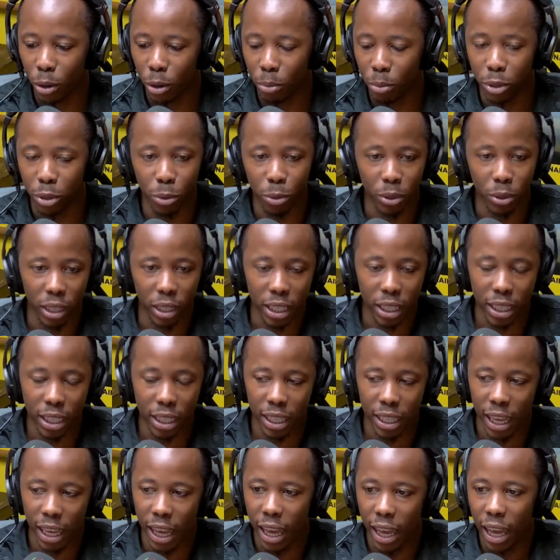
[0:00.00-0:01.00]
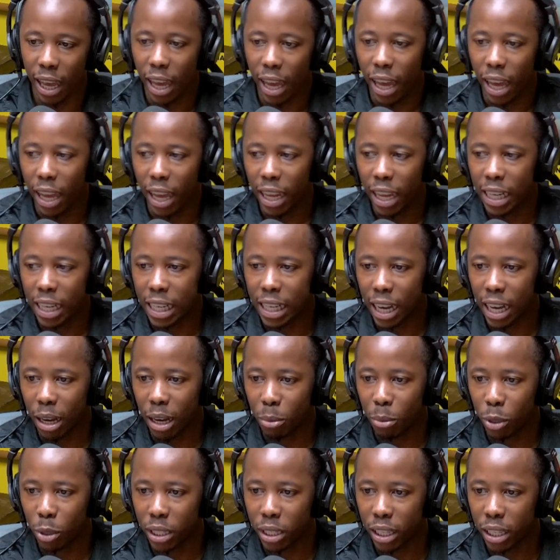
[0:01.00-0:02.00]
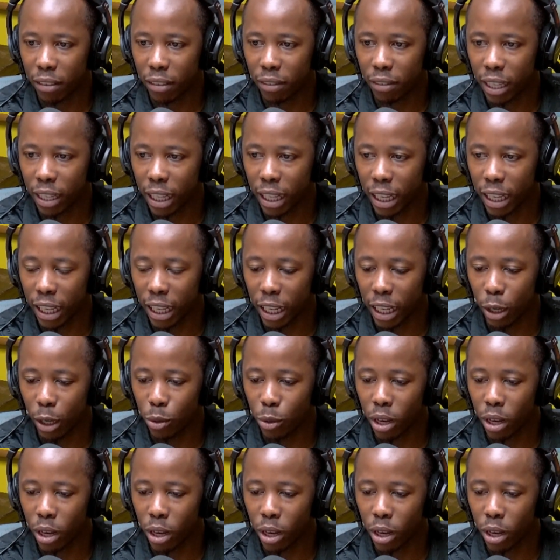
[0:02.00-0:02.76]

us come through this. And uh, most definitely,